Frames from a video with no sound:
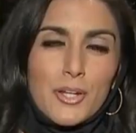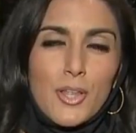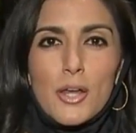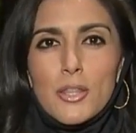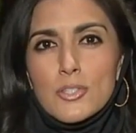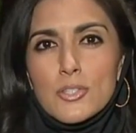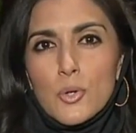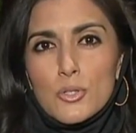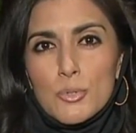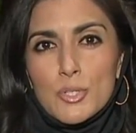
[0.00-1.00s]
In a lot of the
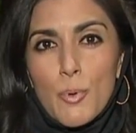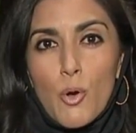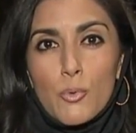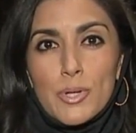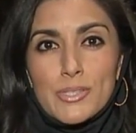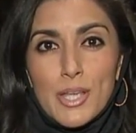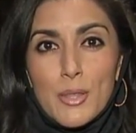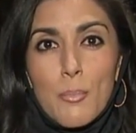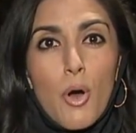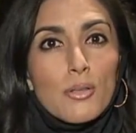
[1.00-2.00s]
stores we spoke with say
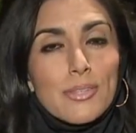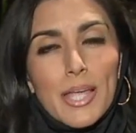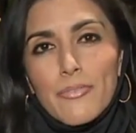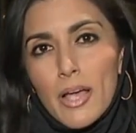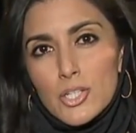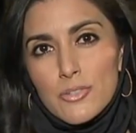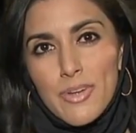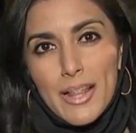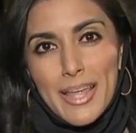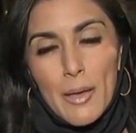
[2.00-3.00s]
the malls like Fashion
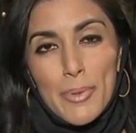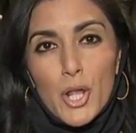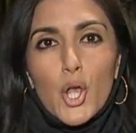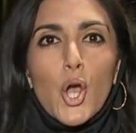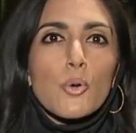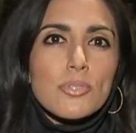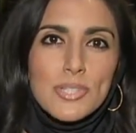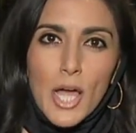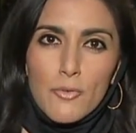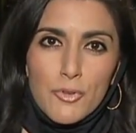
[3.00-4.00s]
Valley have been a ghost
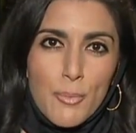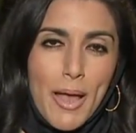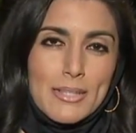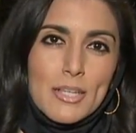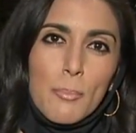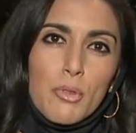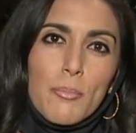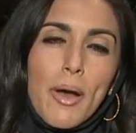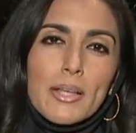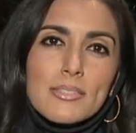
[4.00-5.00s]
town for the past couple
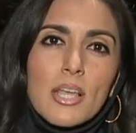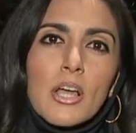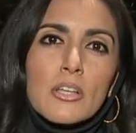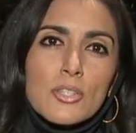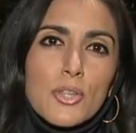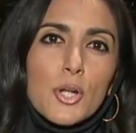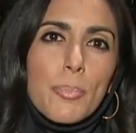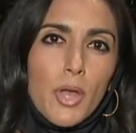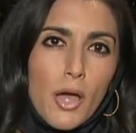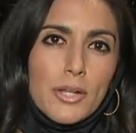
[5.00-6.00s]
of months, so they're
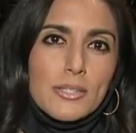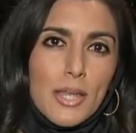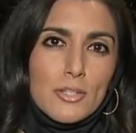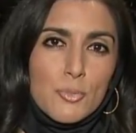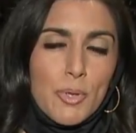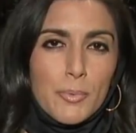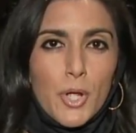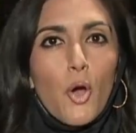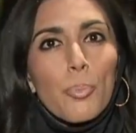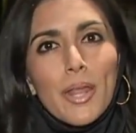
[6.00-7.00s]
beyond excited to be
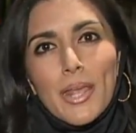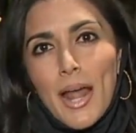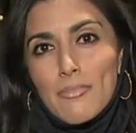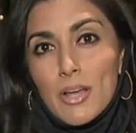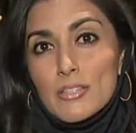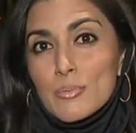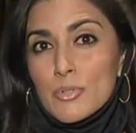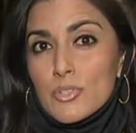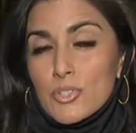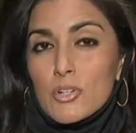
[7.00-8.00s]
reopening and have
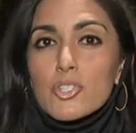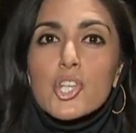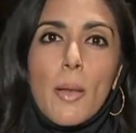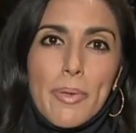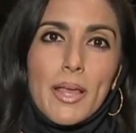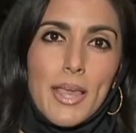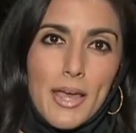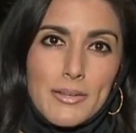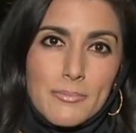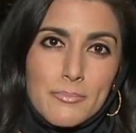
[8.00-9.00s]
customers start shopping again.